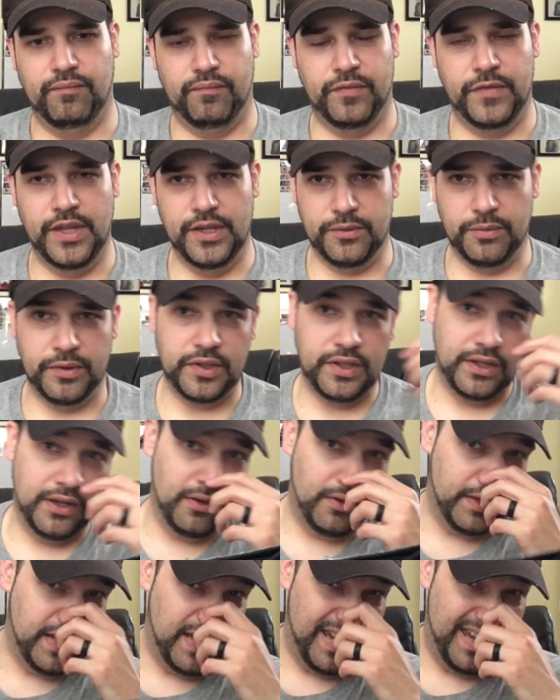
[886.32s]
This was the
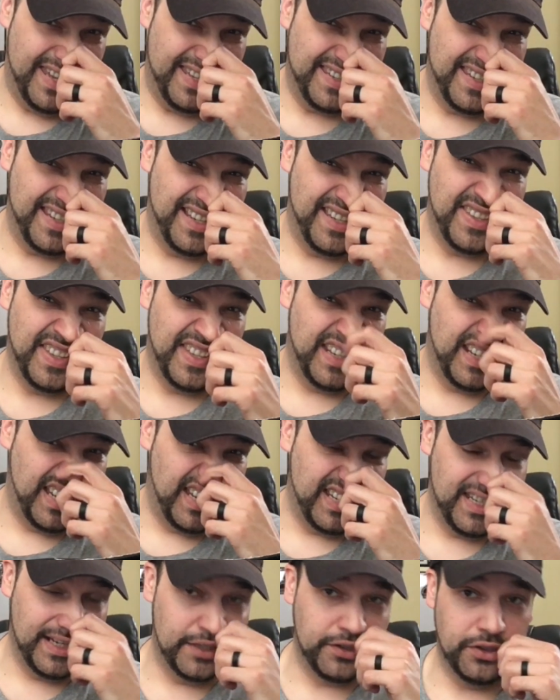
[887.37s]
only handgun that I
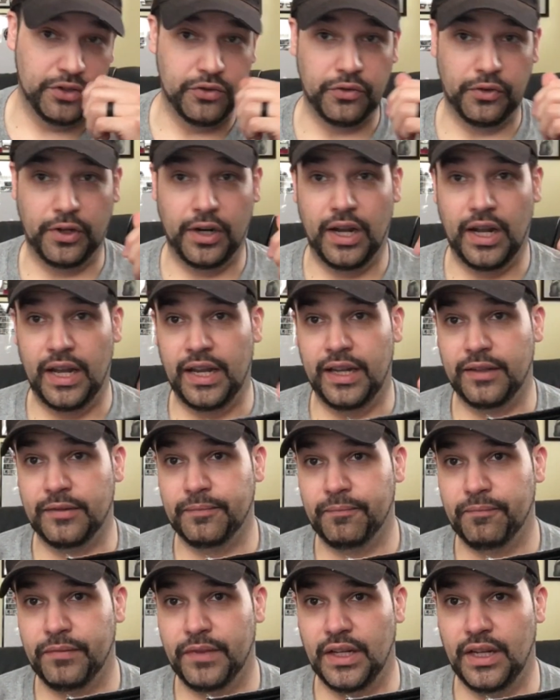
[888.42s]
got to try.
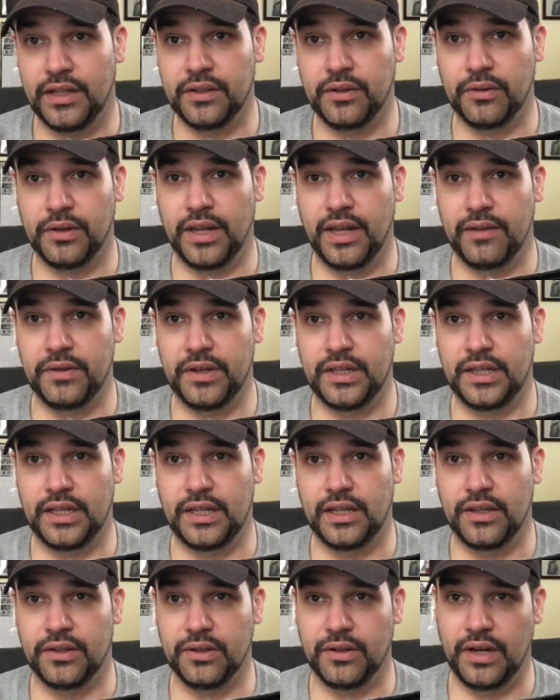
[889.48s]
I don't have any
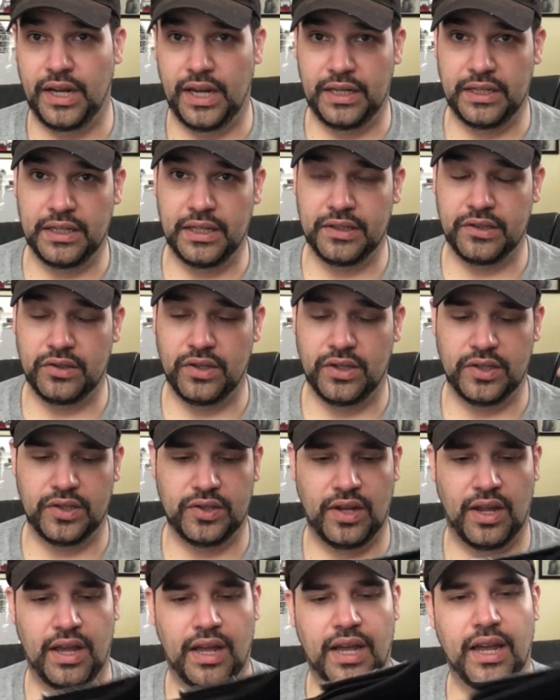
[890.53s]
other handguns this
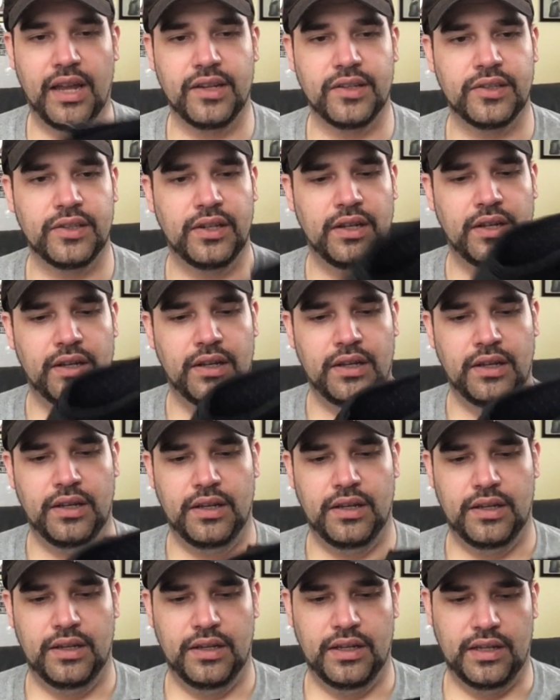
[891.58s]
size.
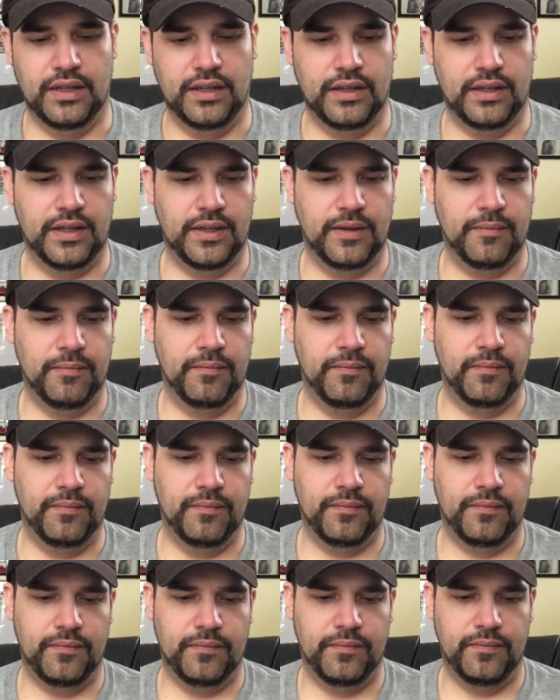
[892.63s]

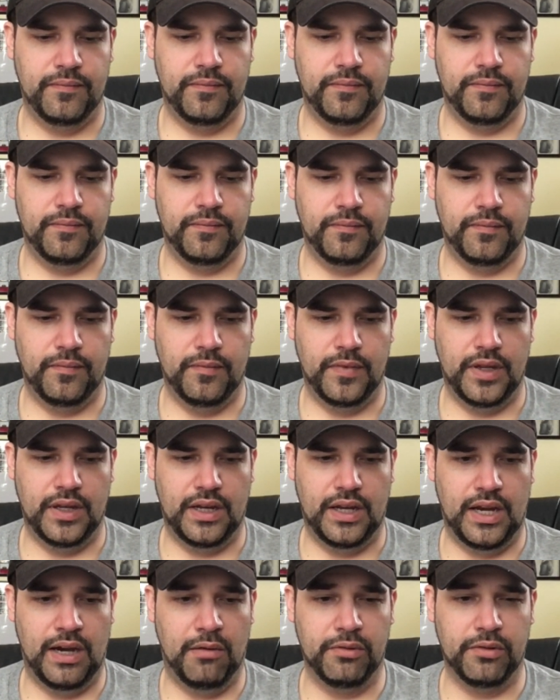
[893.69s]

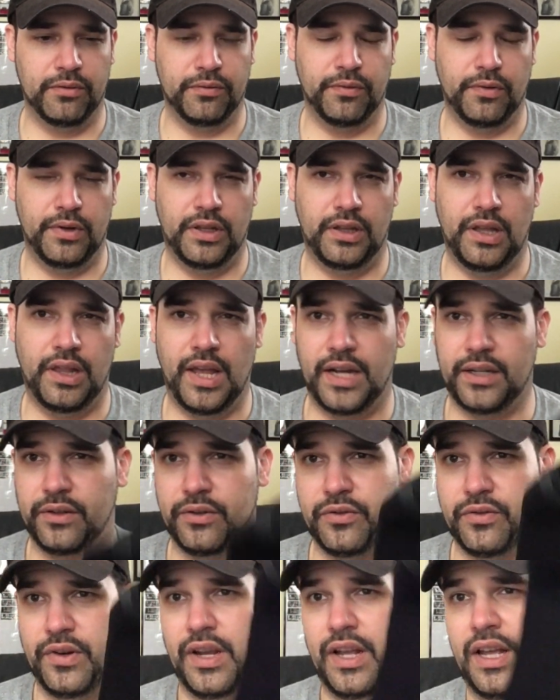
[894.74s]
I would have really liked to
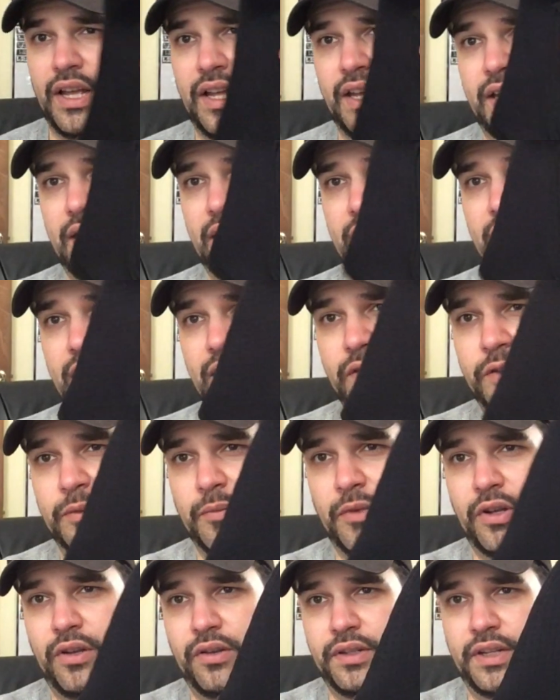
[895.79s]
try a
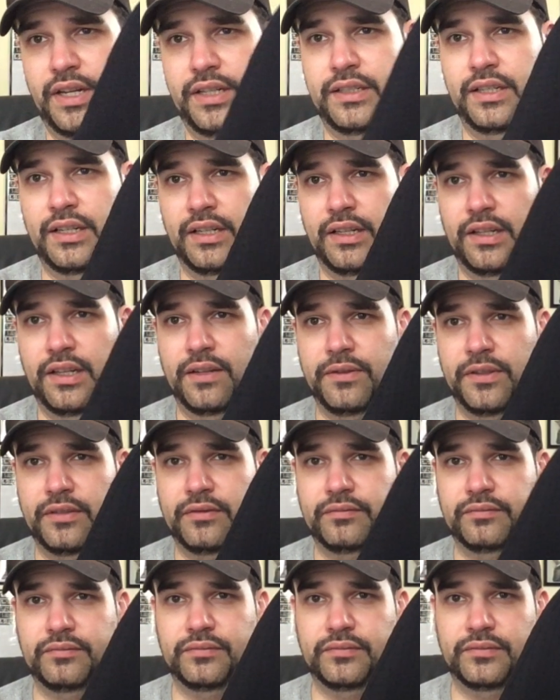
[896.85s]
small 1911,